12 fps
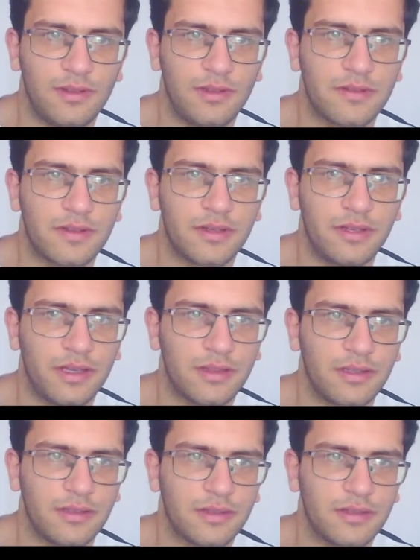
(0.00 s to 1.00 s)
It is
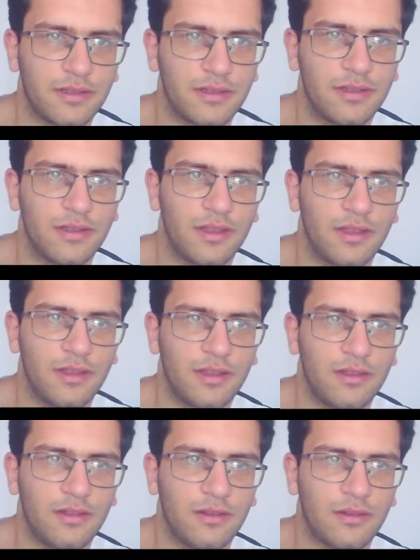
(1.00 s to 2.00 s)
connected.
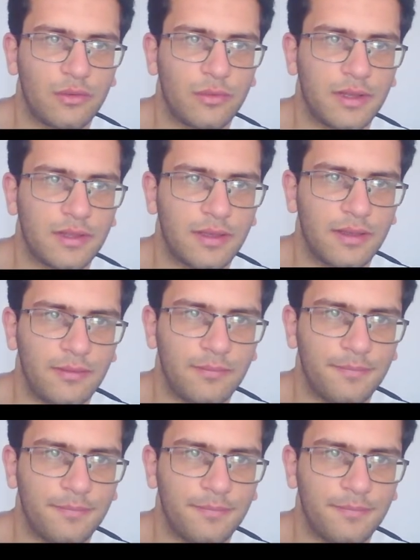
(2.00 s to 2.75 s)
Or what?